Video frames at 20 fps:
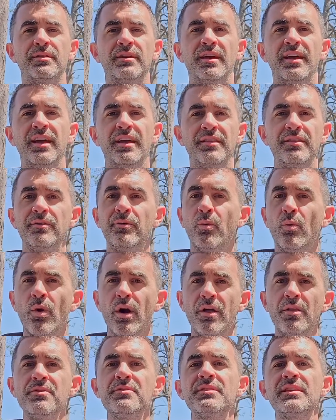And the
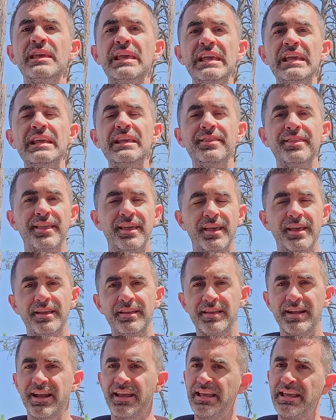one key thing
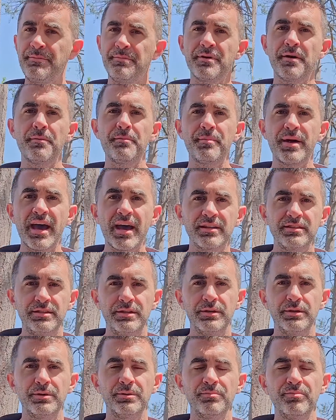that I keep coming back
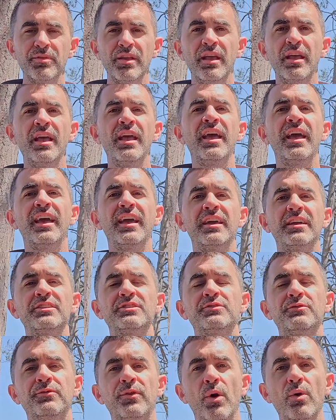to
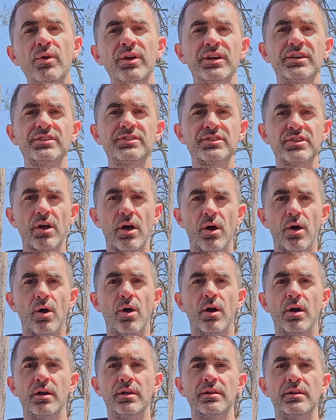is focus
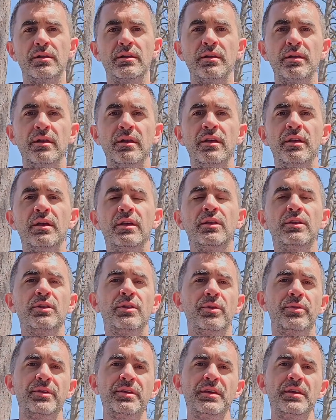on you
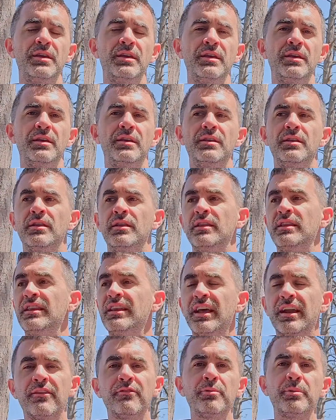know the
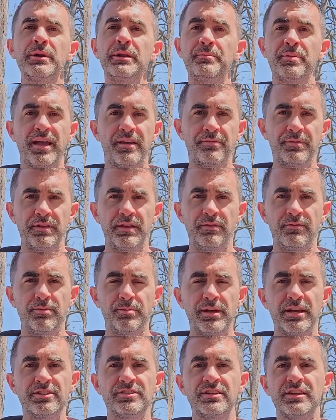let everybody pay for the
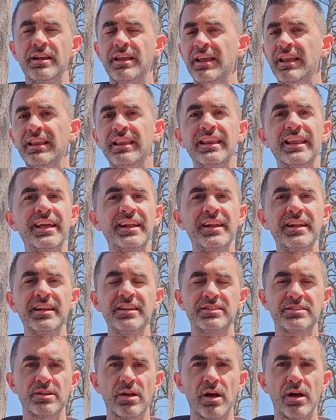information let it
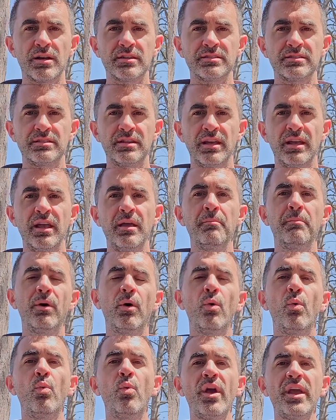exhaust
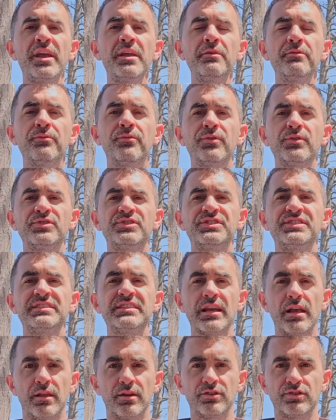but wait for
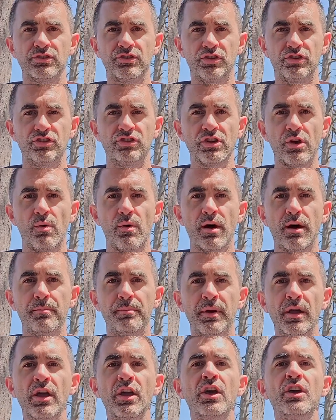sellers to show up
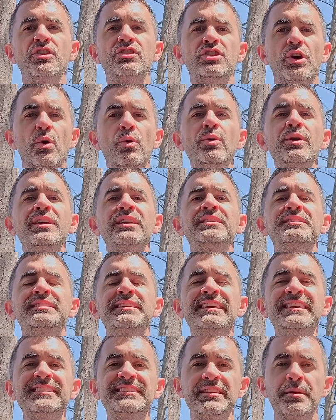don't
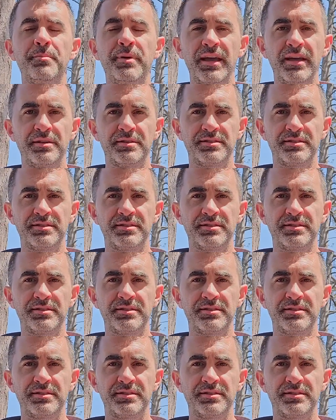anticipate